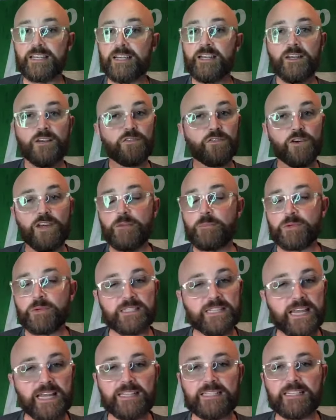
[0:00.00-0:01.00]

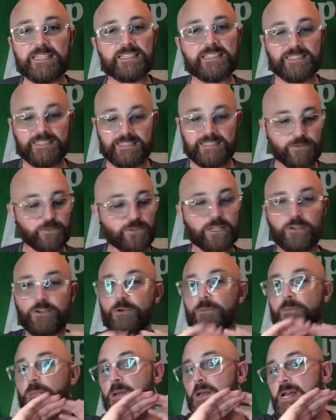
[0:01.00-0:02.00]
5%, it does a
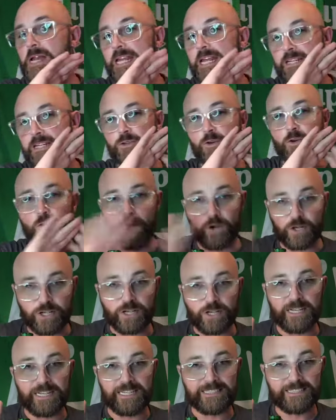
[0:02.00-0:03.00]
complete and
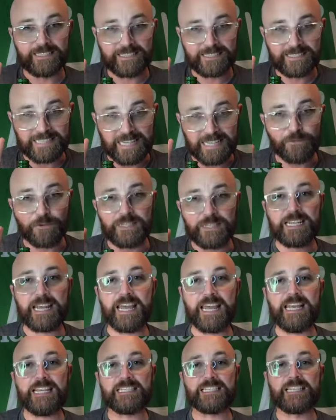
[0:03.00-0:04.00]
utterly different
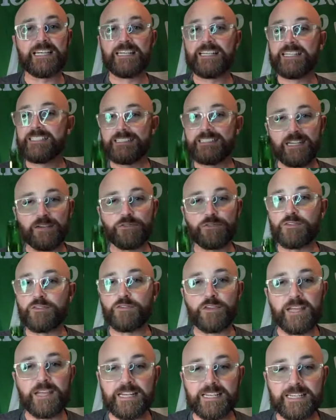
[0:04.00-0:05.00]
taste, different
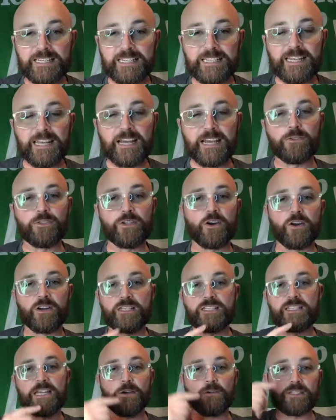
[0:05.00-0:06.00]
feeling in the old north and
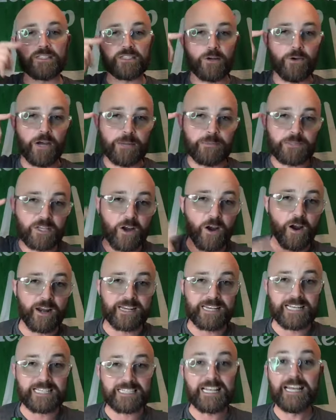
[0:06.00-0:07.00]
south. So I'm
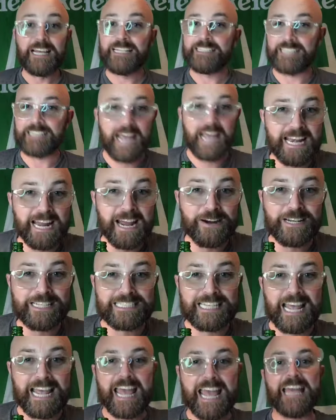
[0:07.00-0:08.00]
scoring this 10 out of
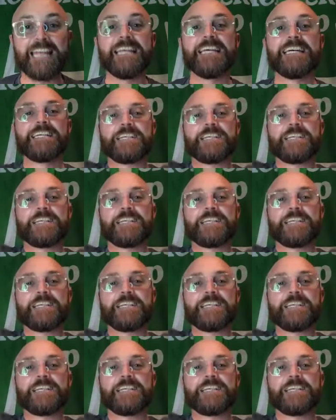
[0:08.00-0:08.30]
10.